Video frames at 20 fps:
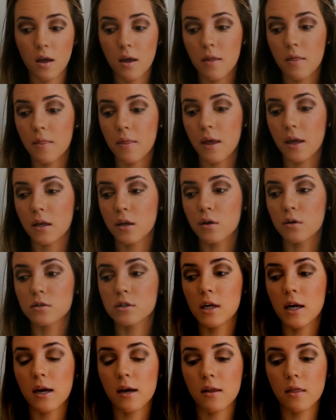And then you'll
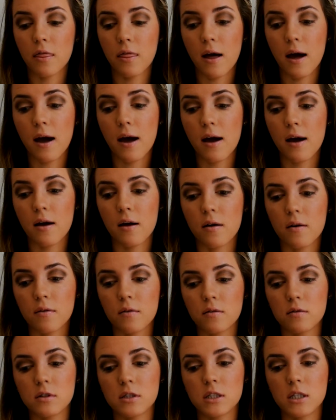take that
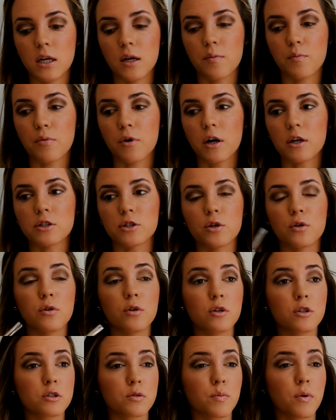same brush you
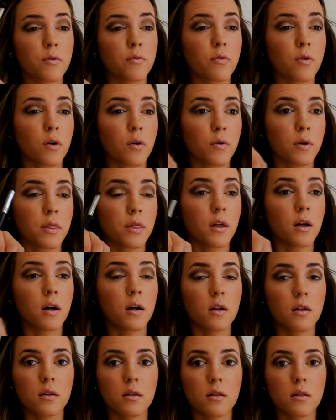used before with
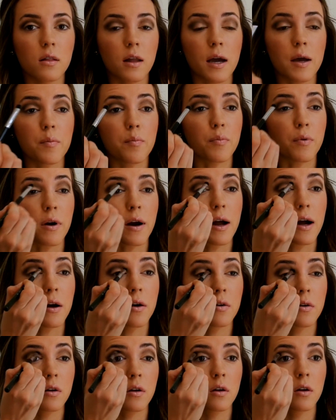the light
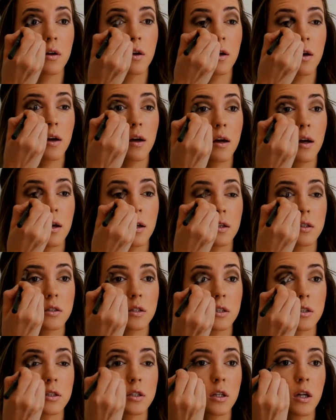brown and
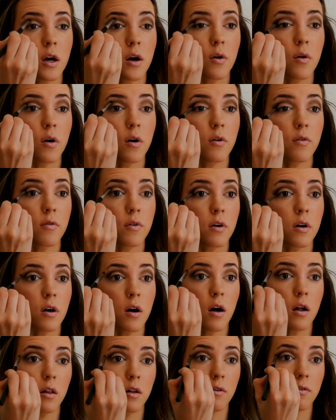just go over
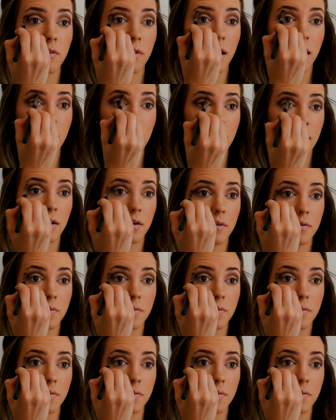all of that.